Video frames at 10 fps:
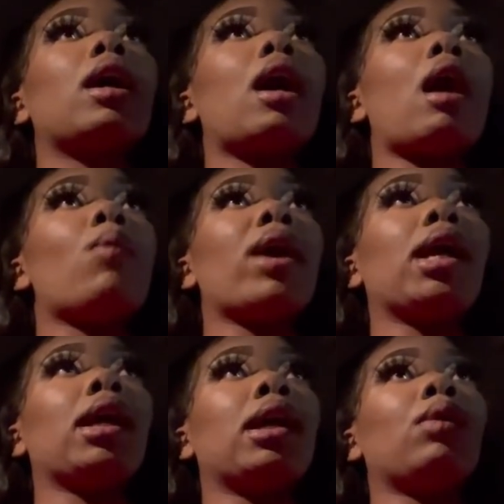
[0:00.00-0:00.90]
I'm
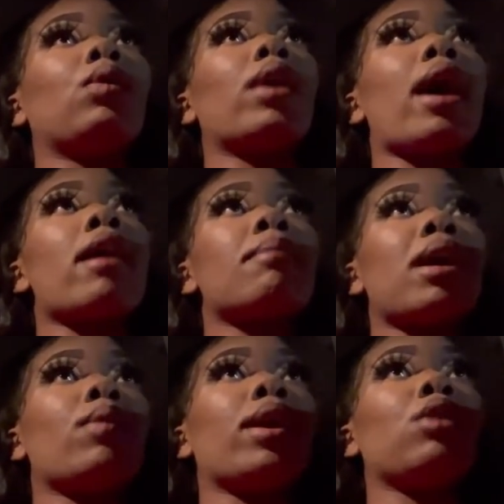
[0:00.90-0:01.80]
waiting.
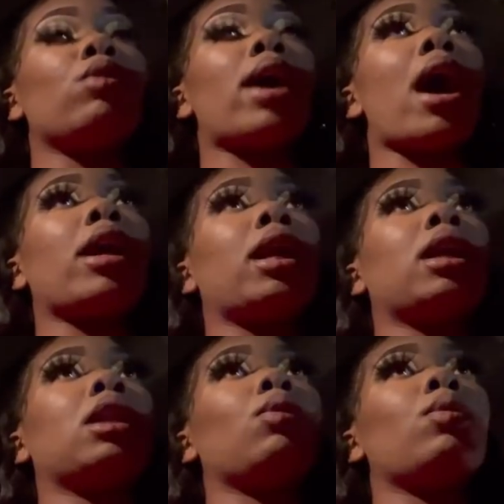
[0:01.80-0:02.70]
Everybody waiting who got hired
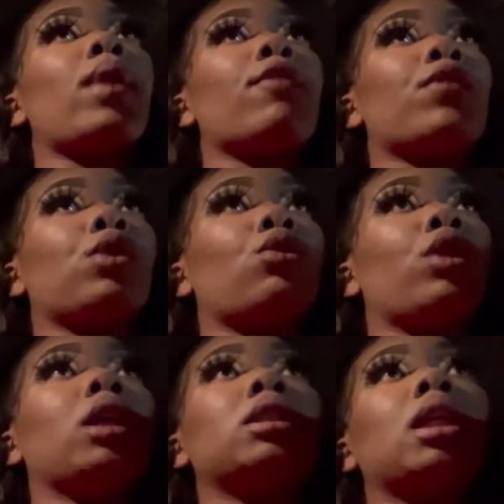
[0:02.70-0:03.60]
at that club. We waiting for the
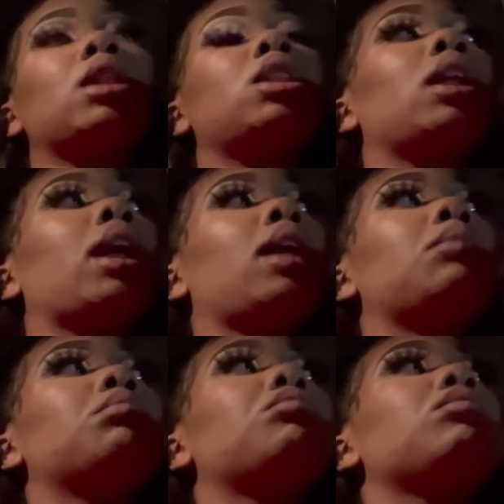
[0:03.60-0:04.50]
orientation
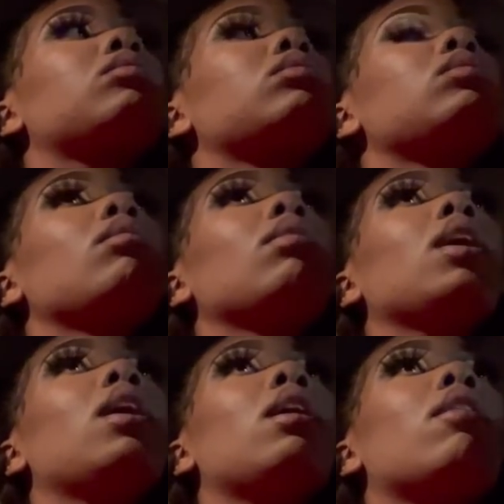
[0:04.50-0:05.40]
date
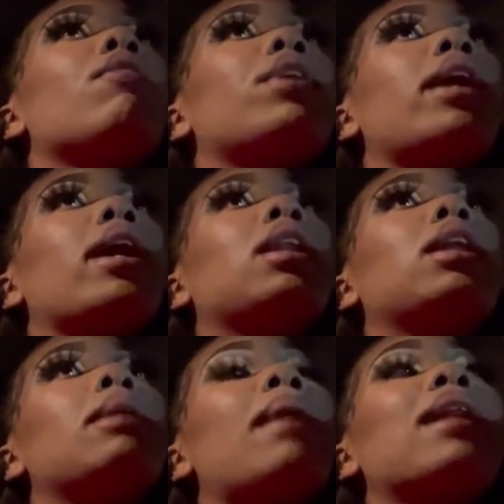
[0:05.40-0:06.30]
for that
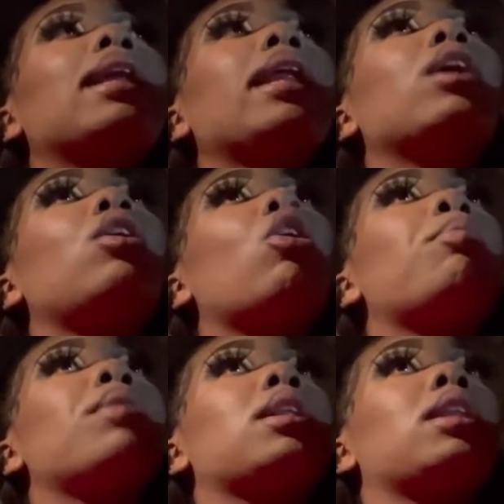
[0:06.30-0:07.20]
club. I think they're going to
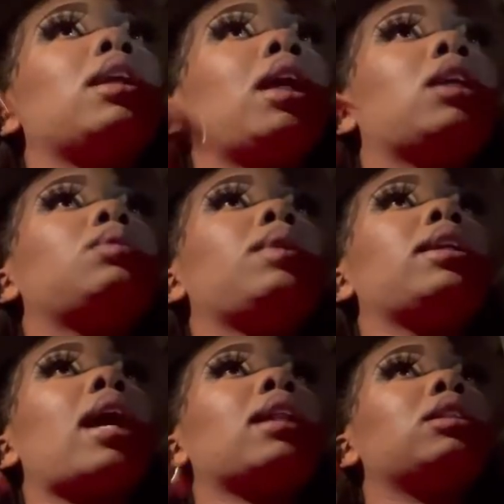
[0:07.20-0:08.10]
open the next
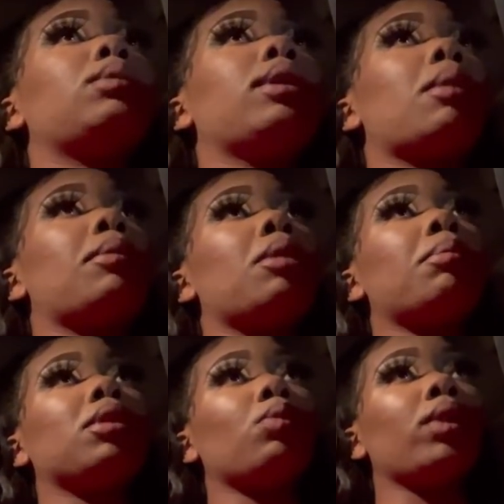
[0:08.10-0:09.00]
week. Not this week coming
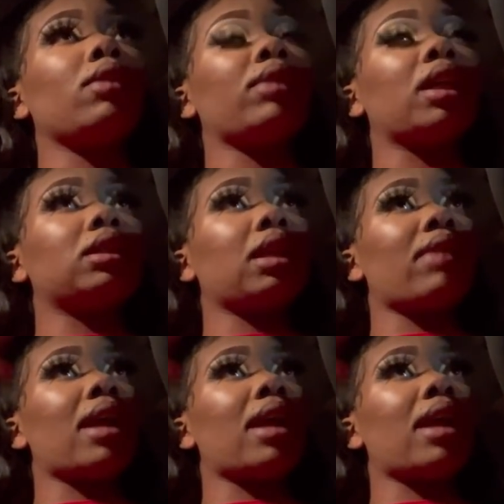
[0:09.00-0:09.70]
up, but the week of Thanksgiving. I